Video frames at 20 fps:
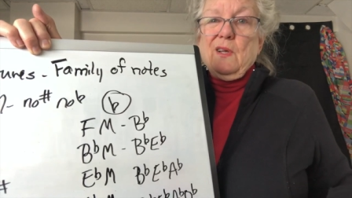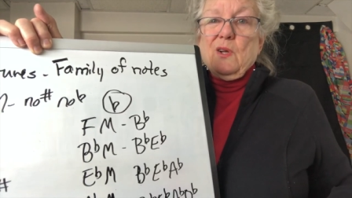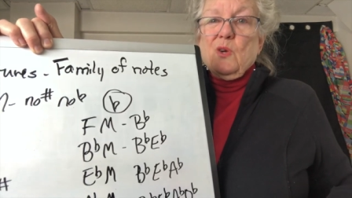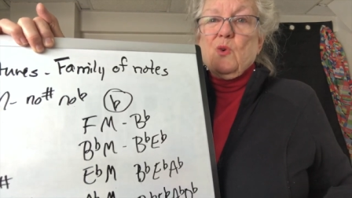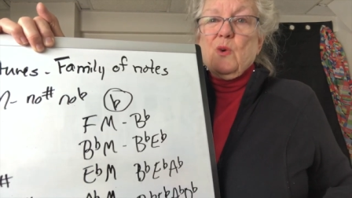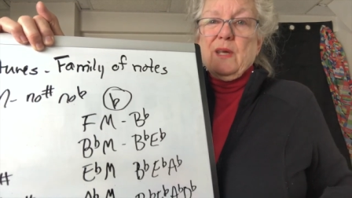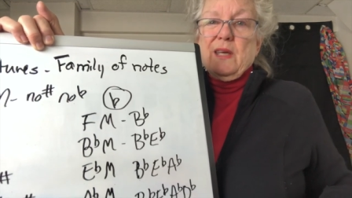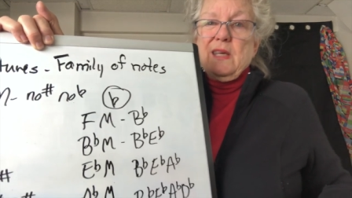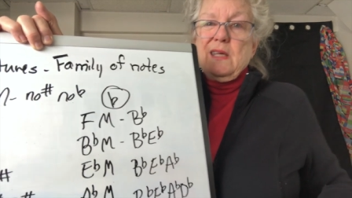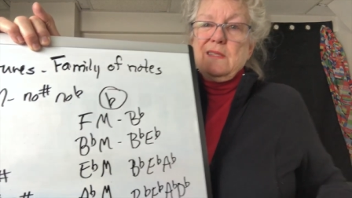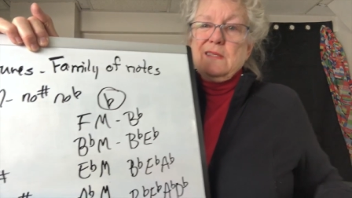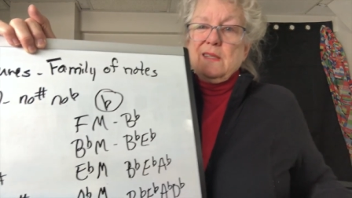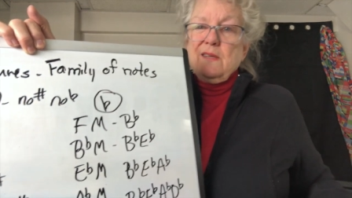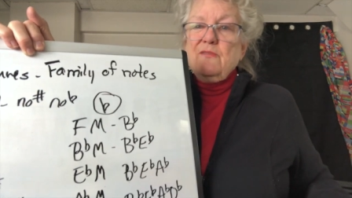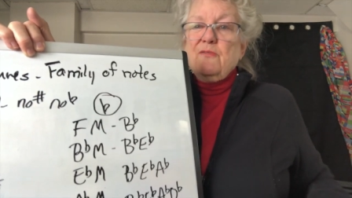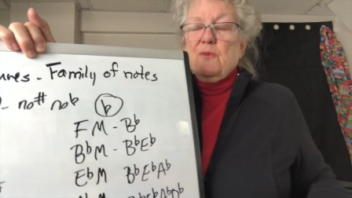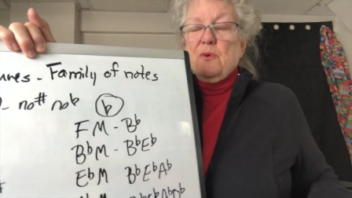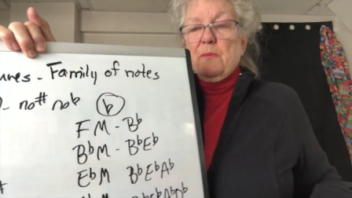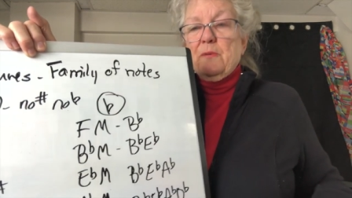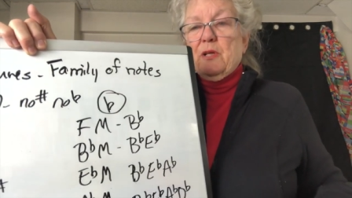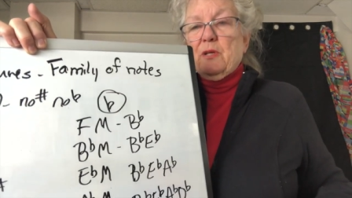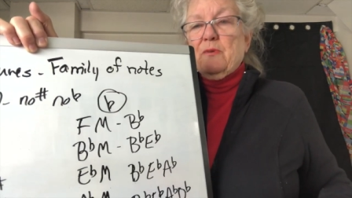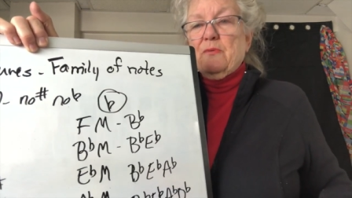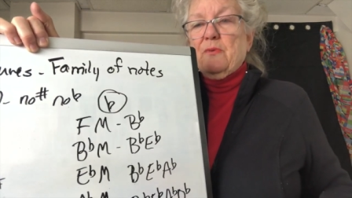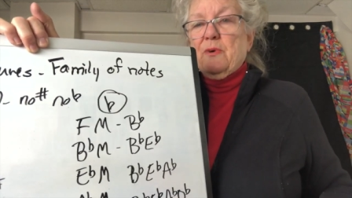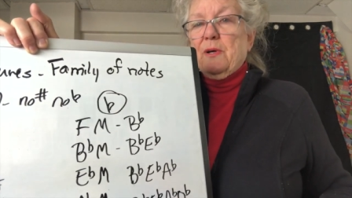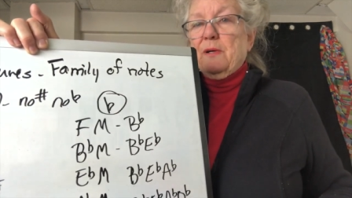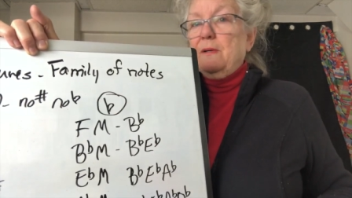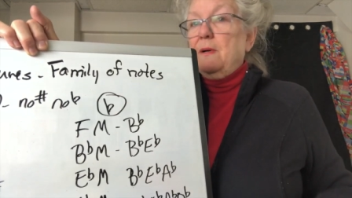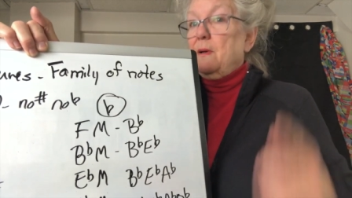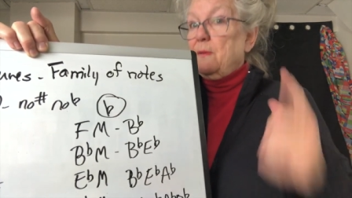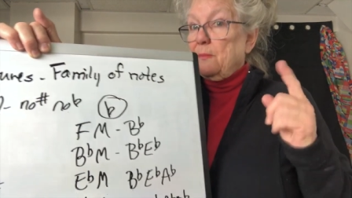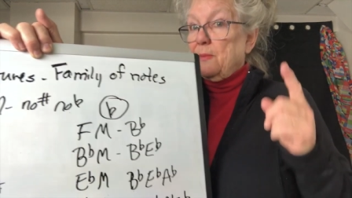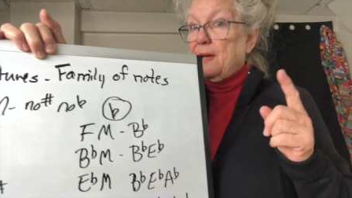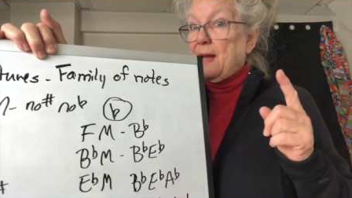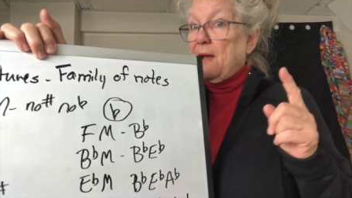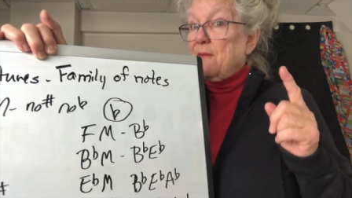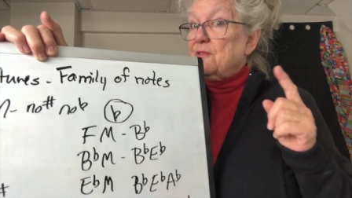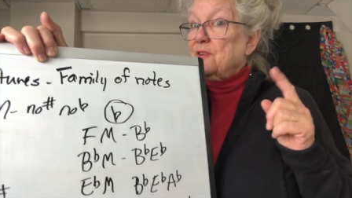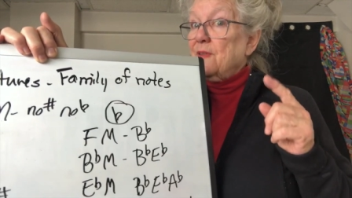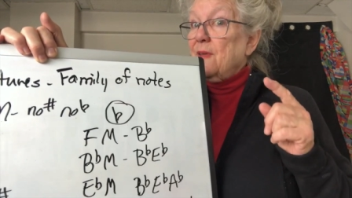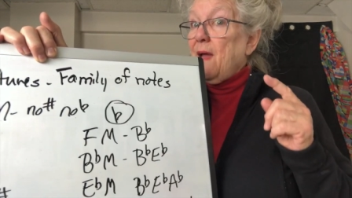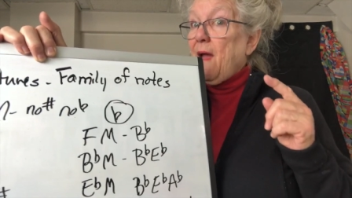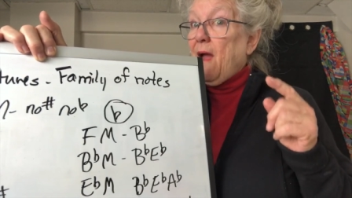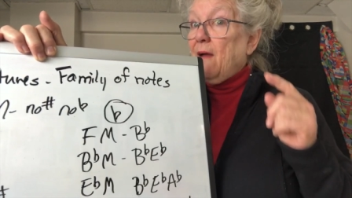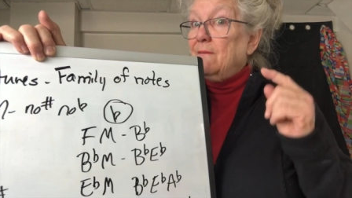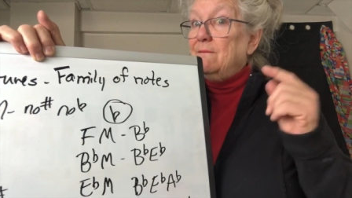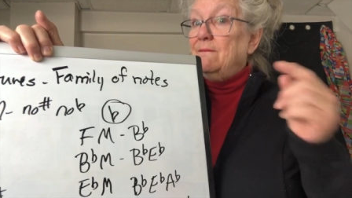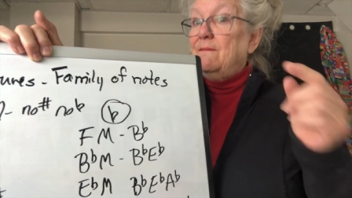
quick, easy formula for it. But after that,